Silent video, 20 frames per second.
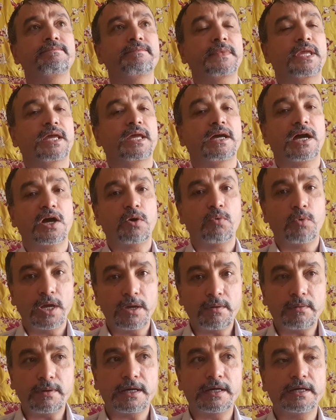
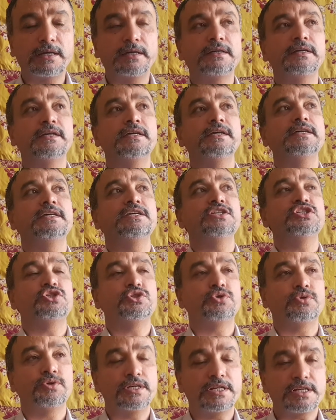However,
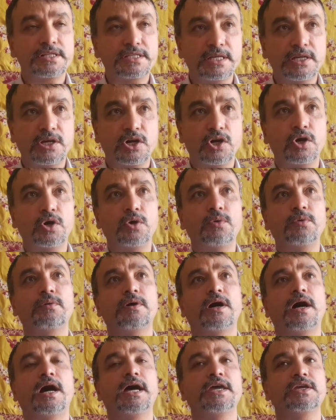2 years ago,
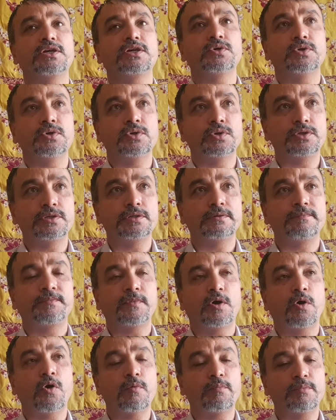I could
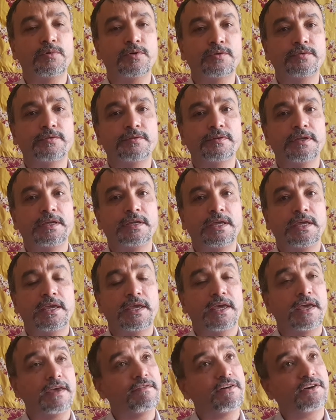open
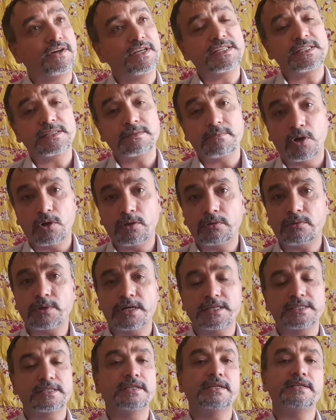a very small
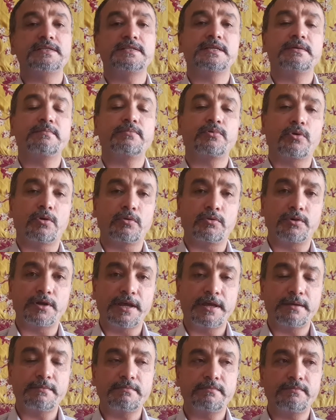residency
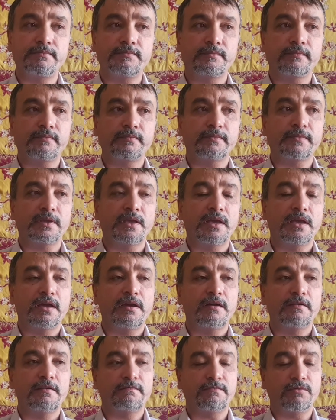program
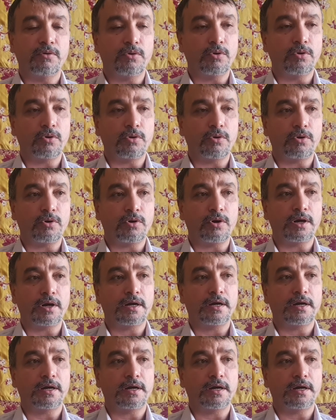for